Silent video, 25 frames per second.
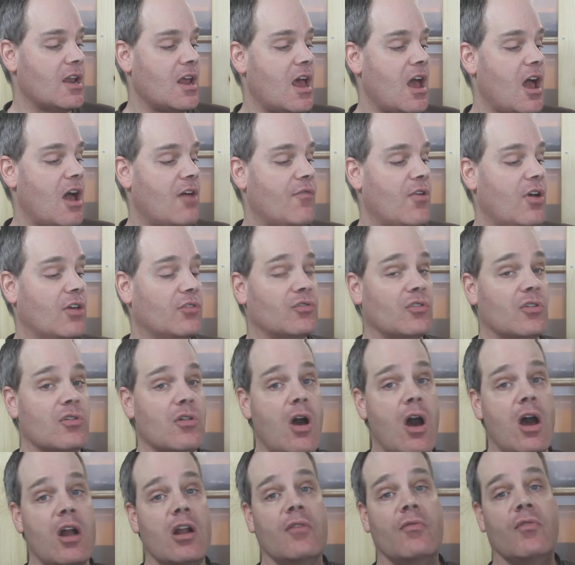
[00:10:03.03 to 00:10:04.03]
half has a
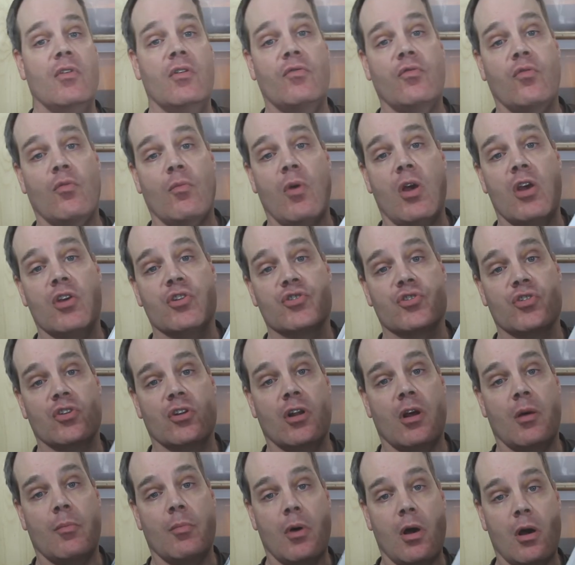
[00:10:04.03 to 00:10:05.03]
lot of
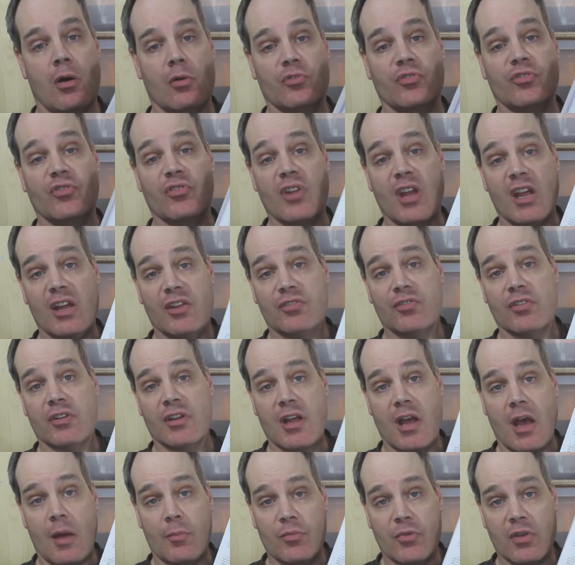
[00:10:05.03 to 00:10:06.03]
information about snakes in
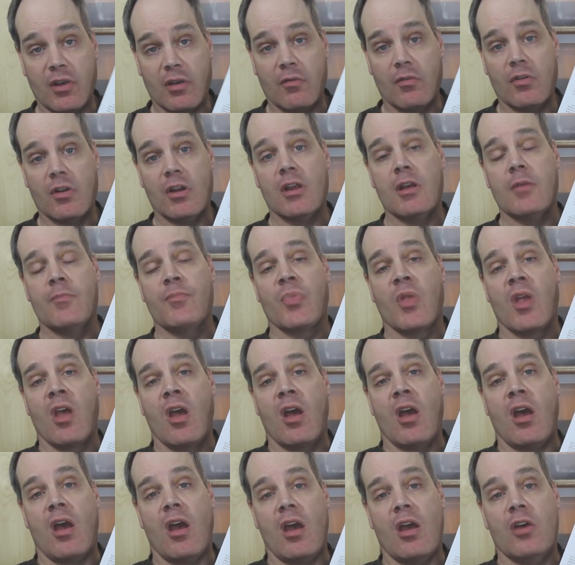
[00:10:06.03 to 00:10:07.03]
captivity,
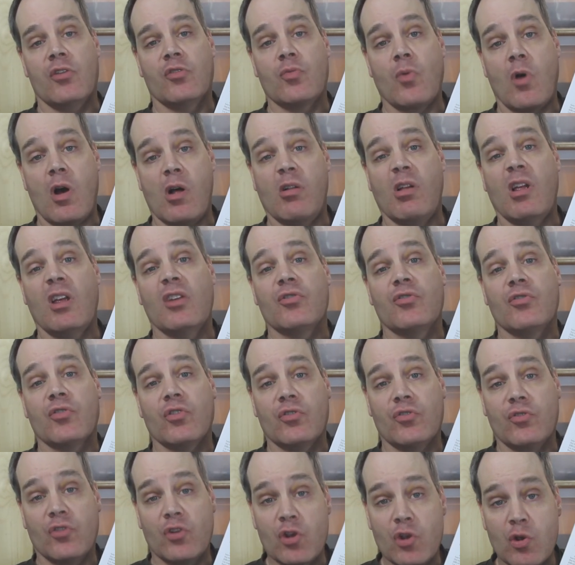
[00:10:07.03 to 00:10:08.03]
as well
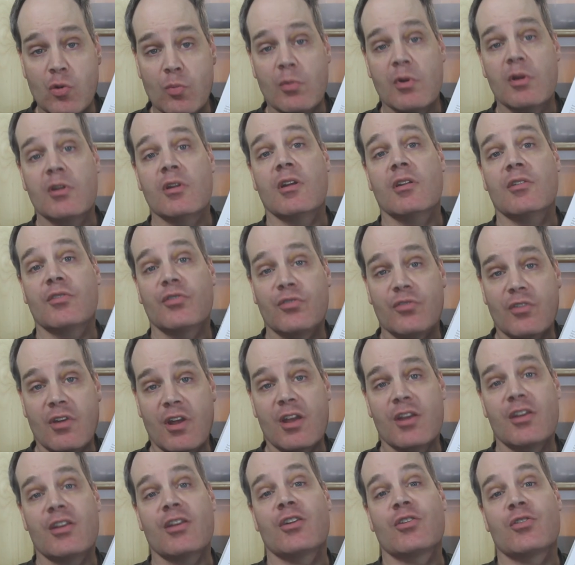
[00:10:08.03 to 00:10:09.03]
as human and
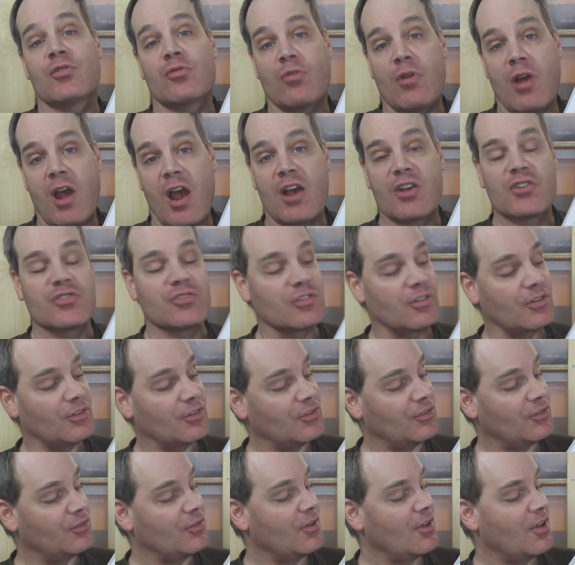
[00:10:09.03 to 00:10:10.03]
snake
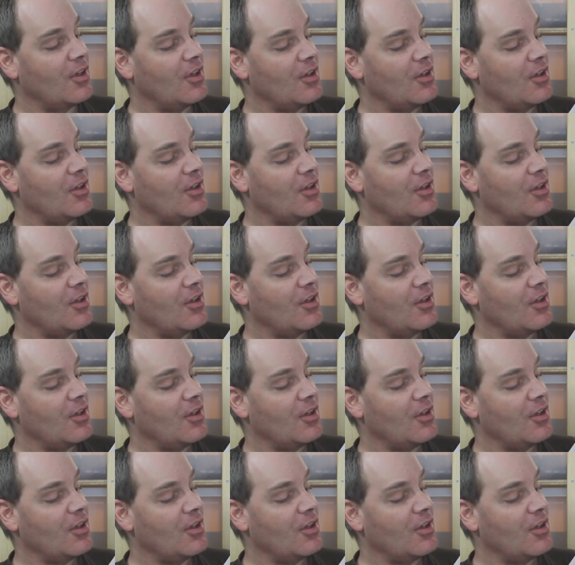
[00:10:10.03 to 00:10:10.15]
interactions.